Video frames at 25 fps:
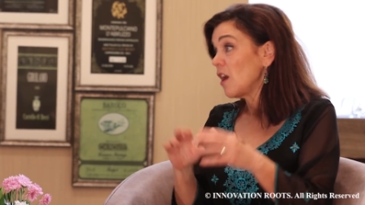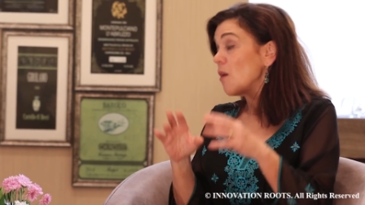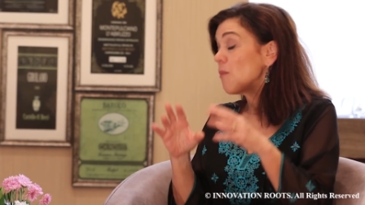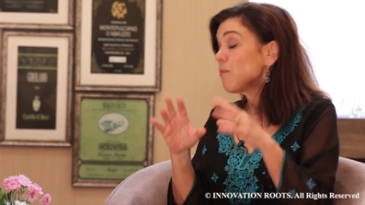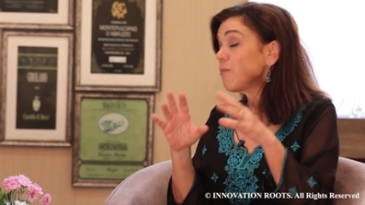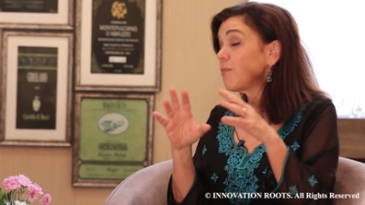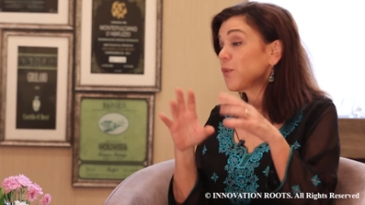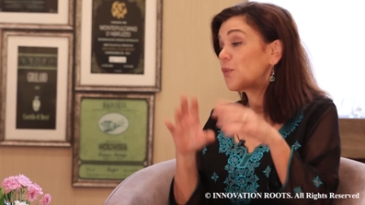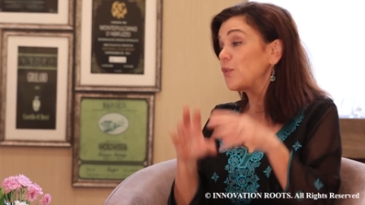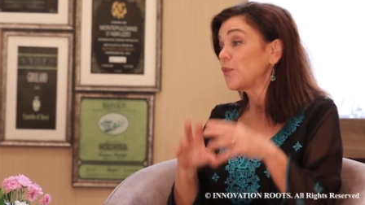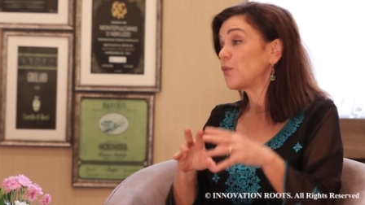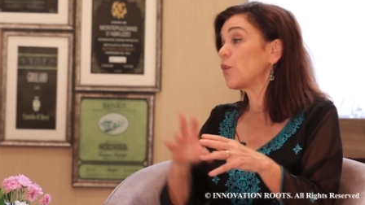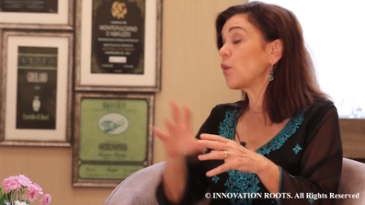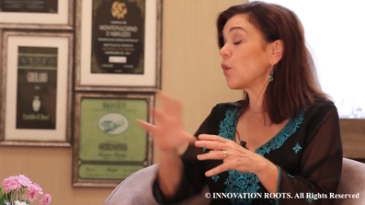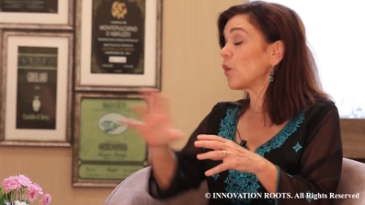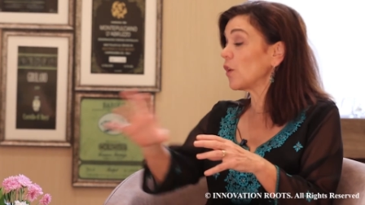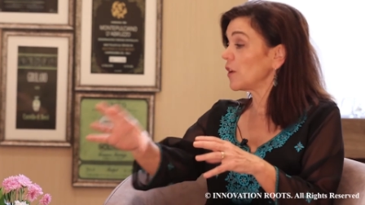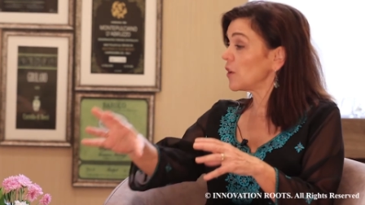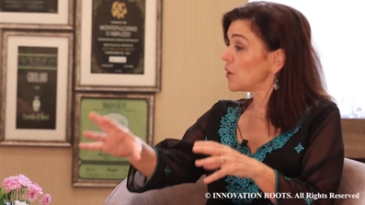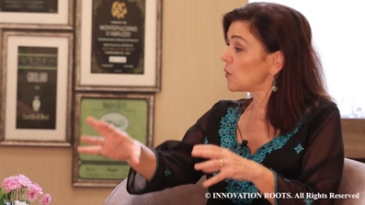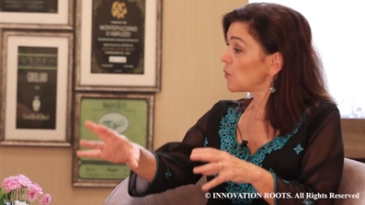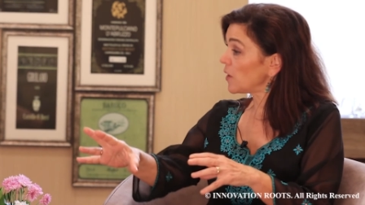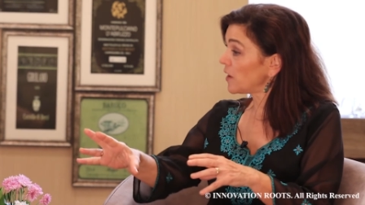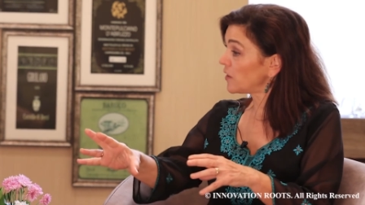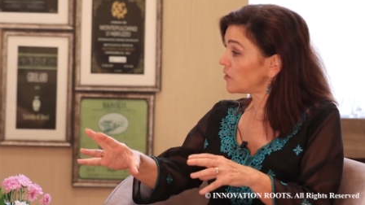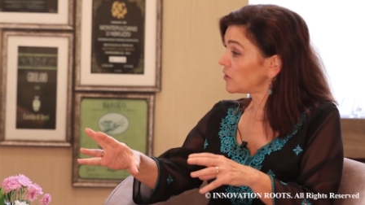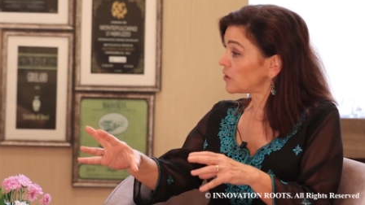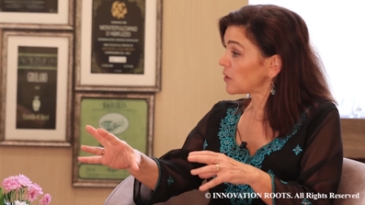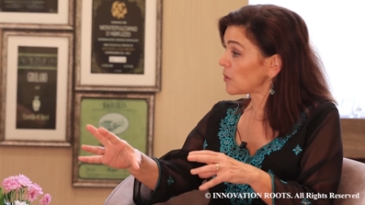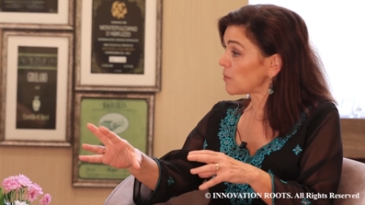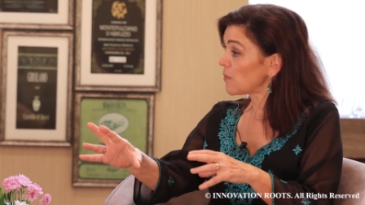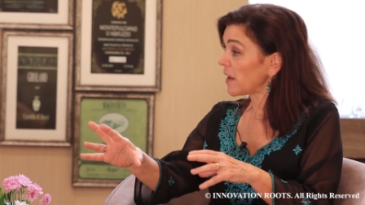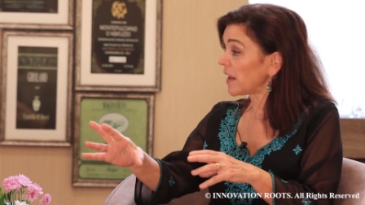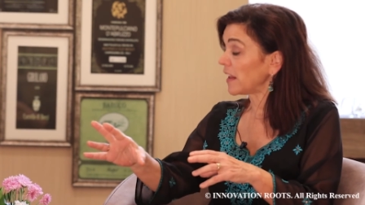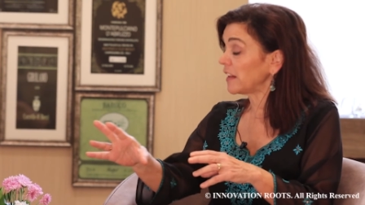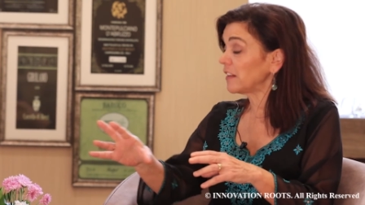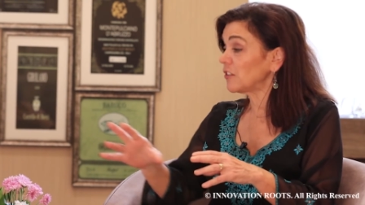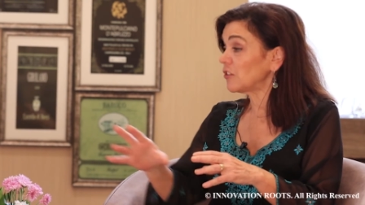before you reach the
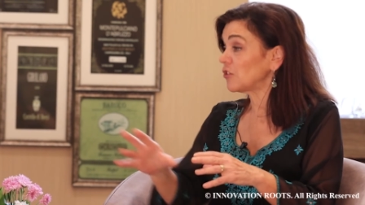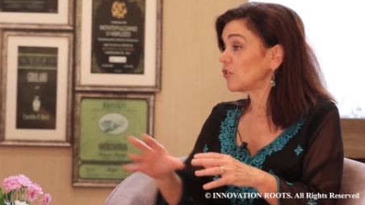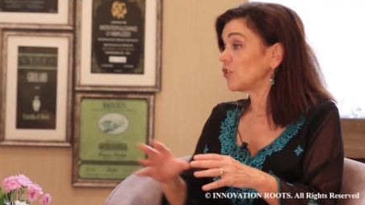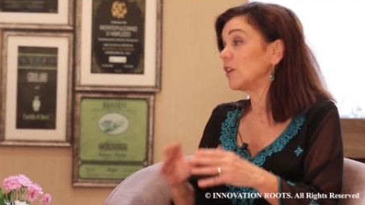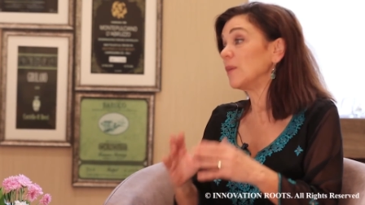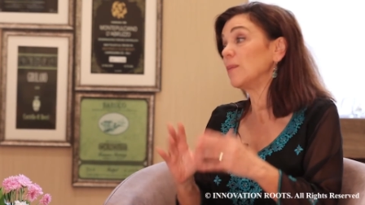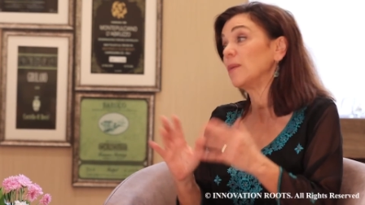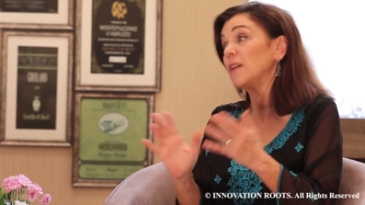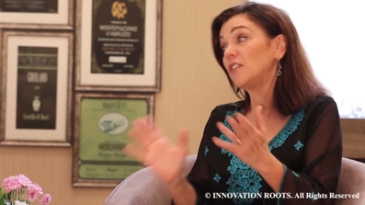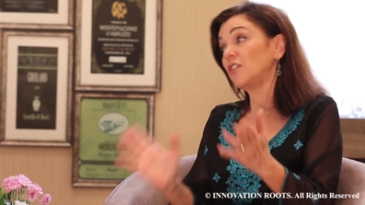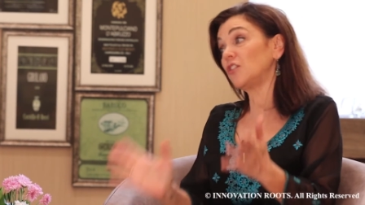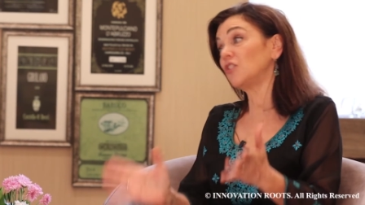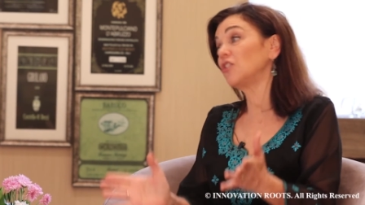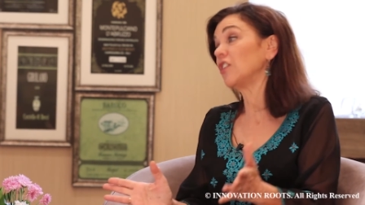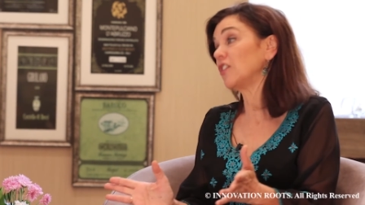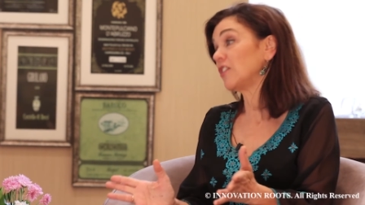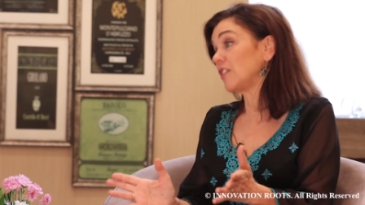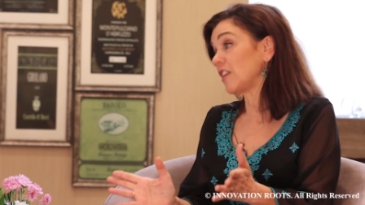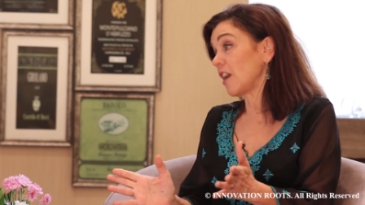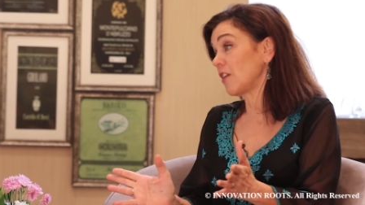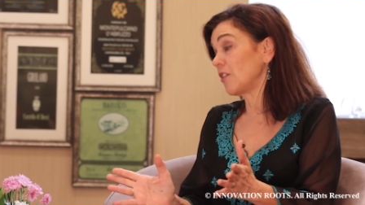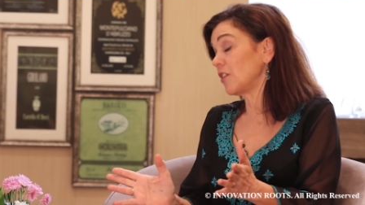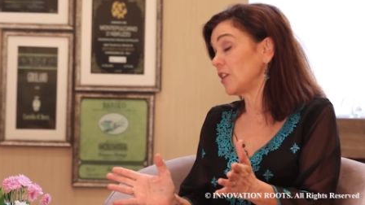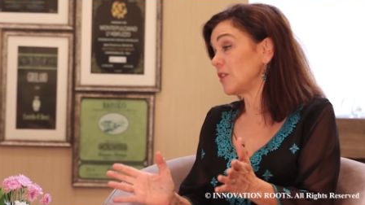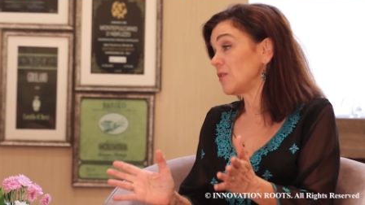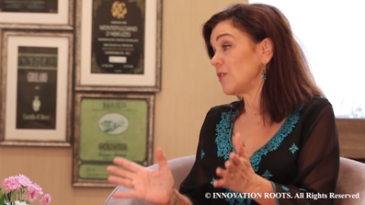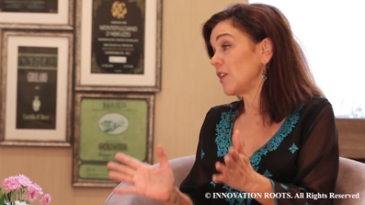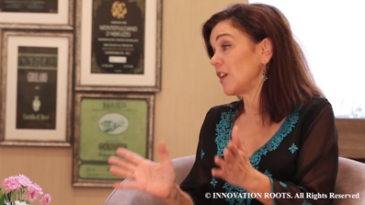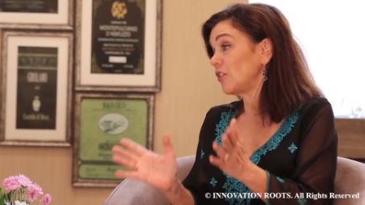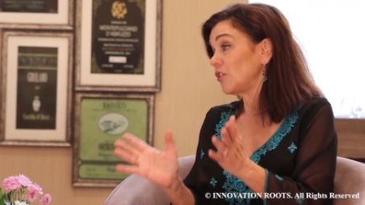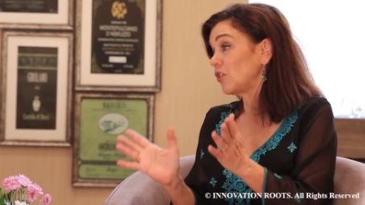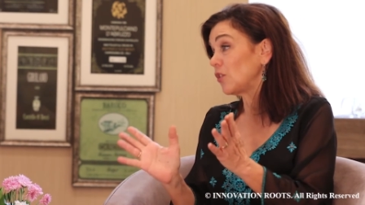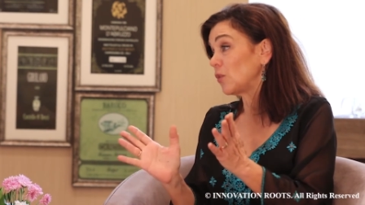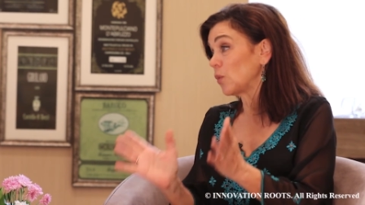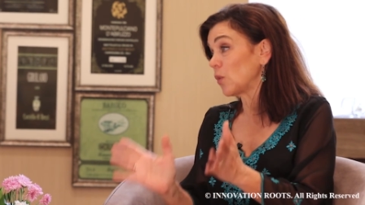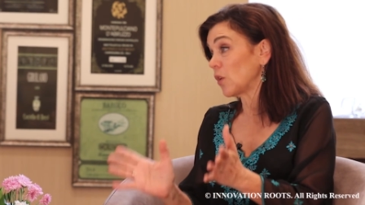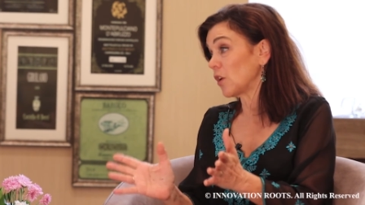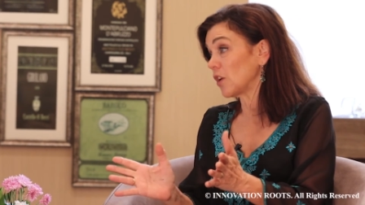mainstream. It's just how
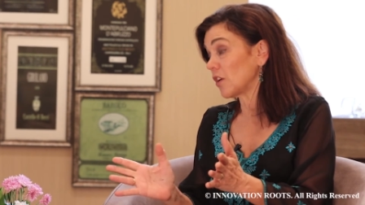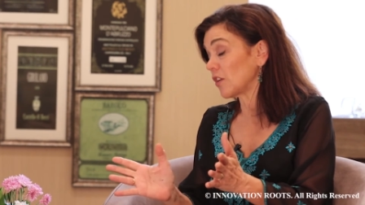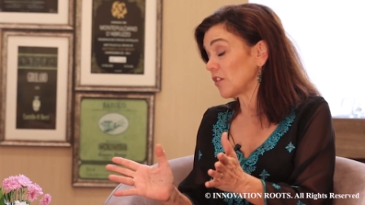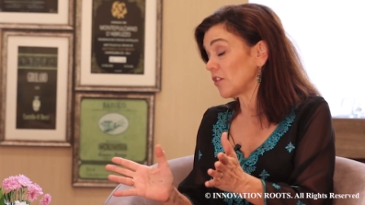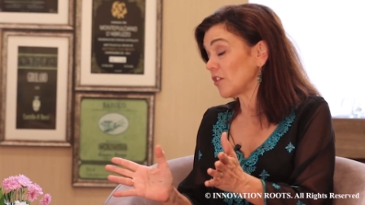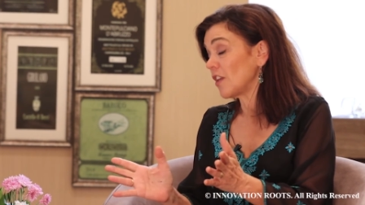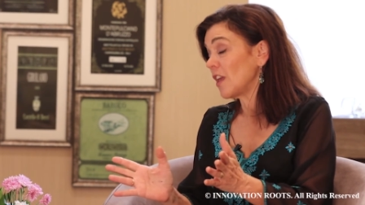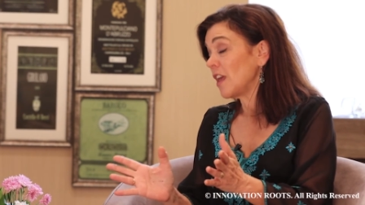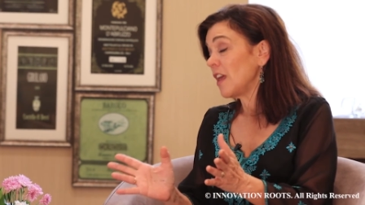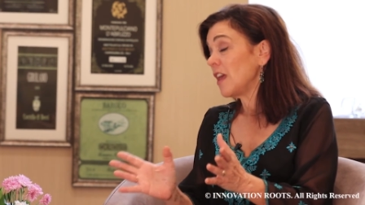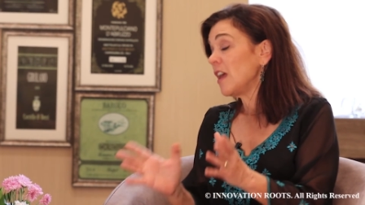innovation works.